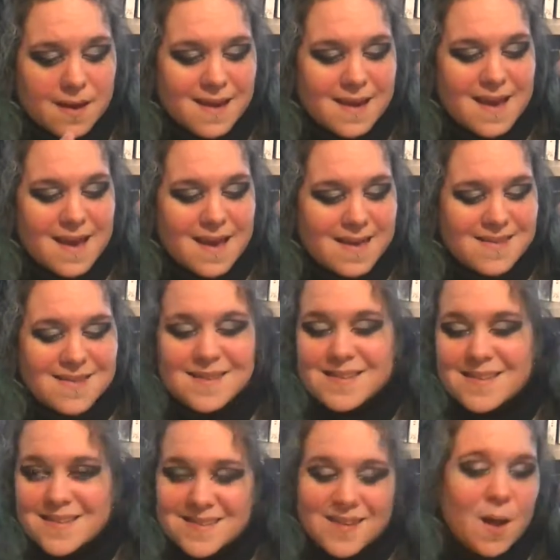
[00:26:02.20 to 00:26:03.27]
is in
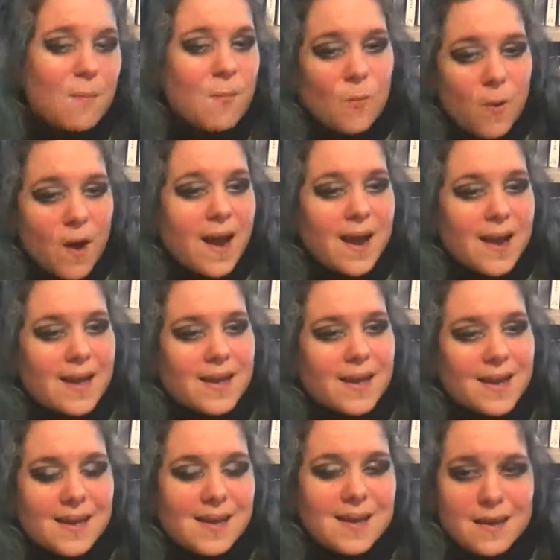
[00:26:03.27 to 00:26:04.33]
some way
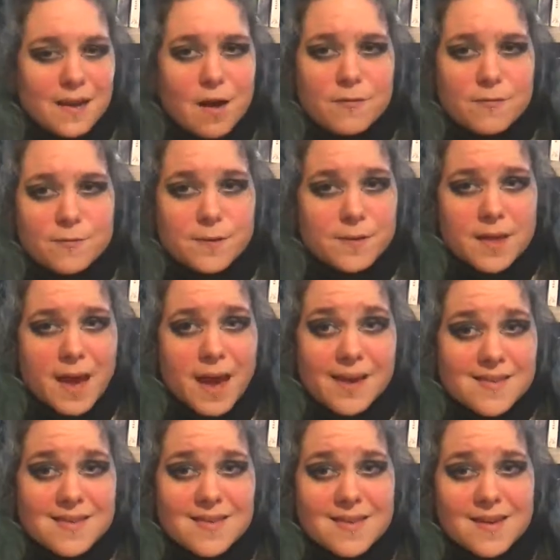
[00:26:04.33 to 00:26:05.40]
in love with
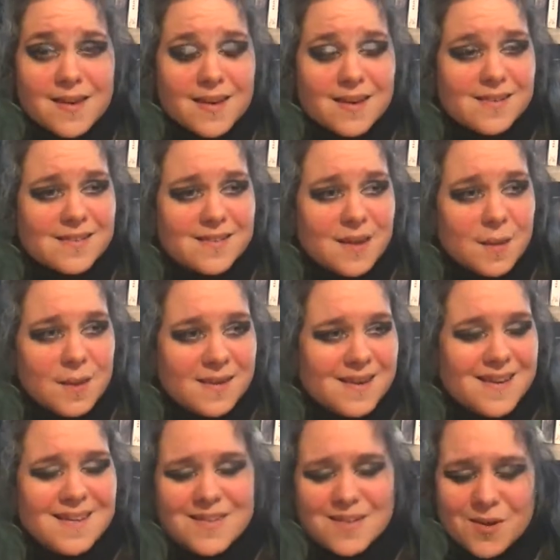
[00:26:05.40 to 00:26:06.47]
Hester, in
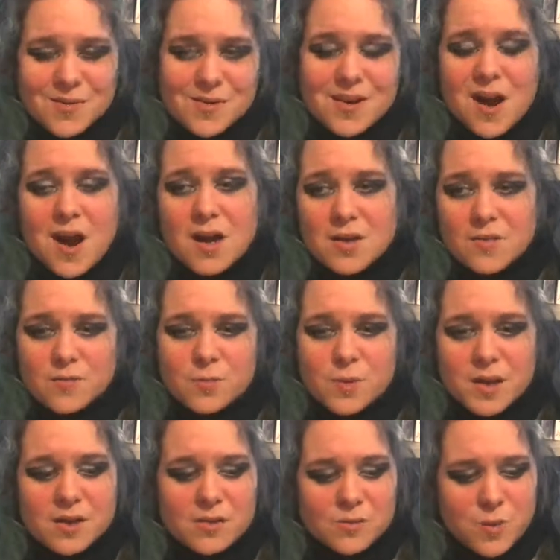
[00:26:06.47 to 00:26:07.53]
his own kind of
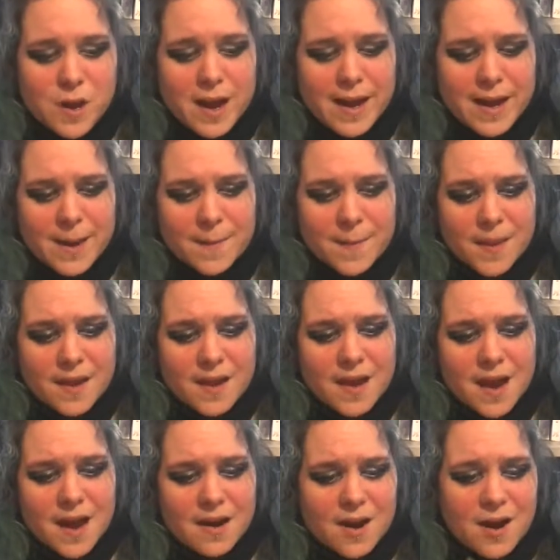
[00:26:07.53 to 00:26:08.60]
weird way,
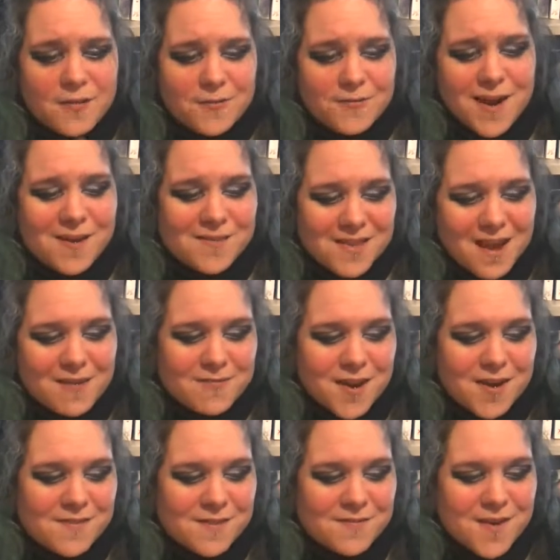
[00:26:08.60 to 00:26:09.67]
and I found that
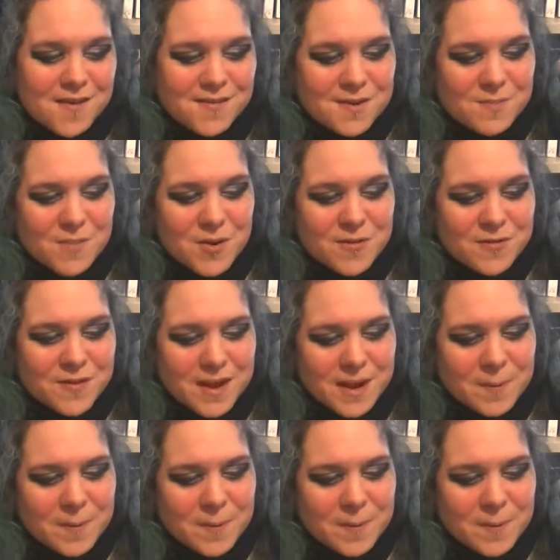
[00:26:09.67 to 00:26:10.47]
very, very moving.